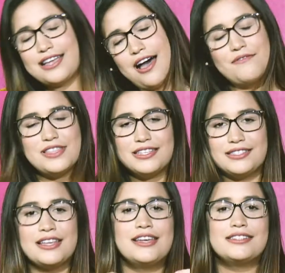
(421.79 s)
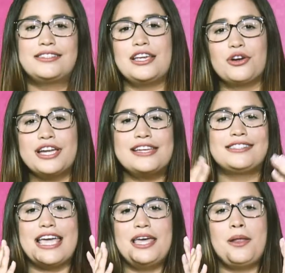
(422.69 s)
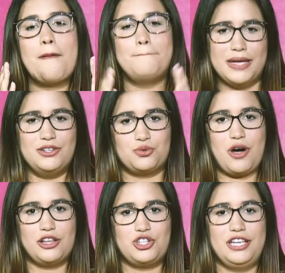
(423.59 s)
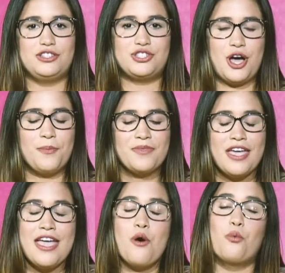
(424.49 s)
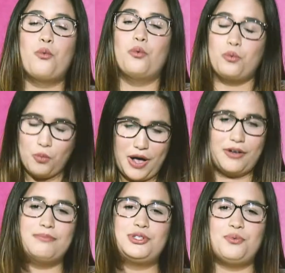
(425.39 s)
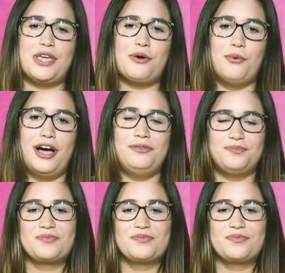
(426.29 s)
of this series and binge watch it. So welcome to week 1.